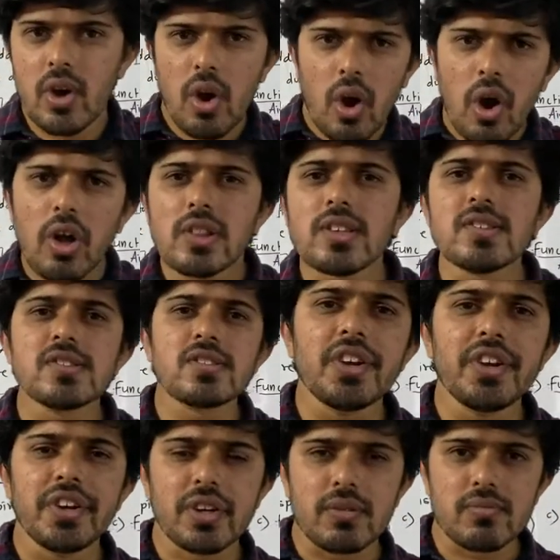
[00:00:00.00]
All these
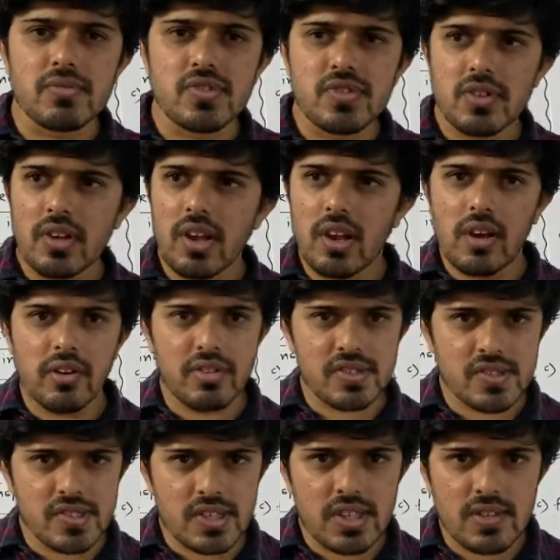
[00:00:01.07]
terms, lung
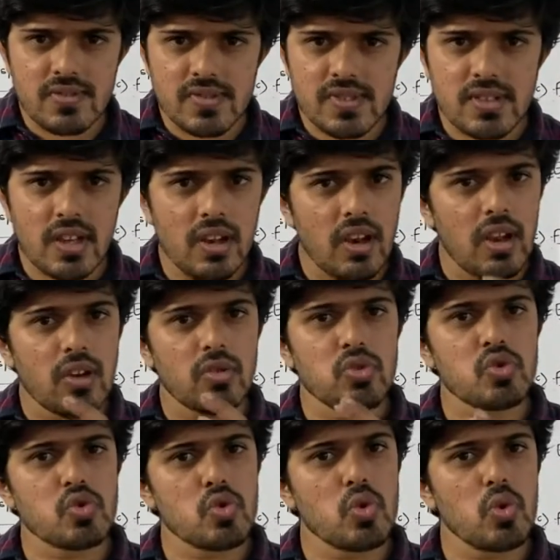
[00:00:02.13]
receives, lung
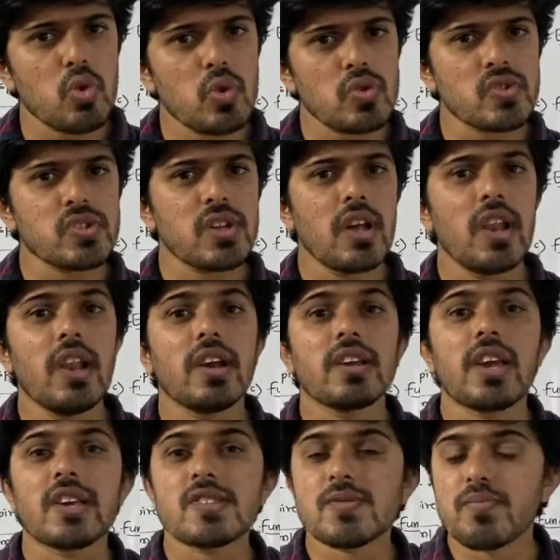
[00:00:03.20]
stores, lung
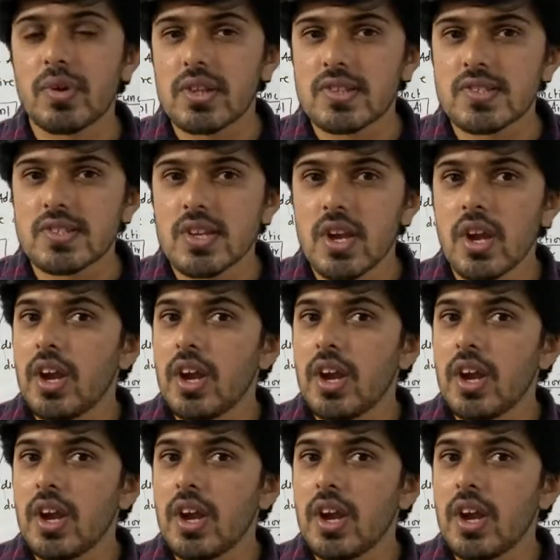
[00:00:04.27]
expels.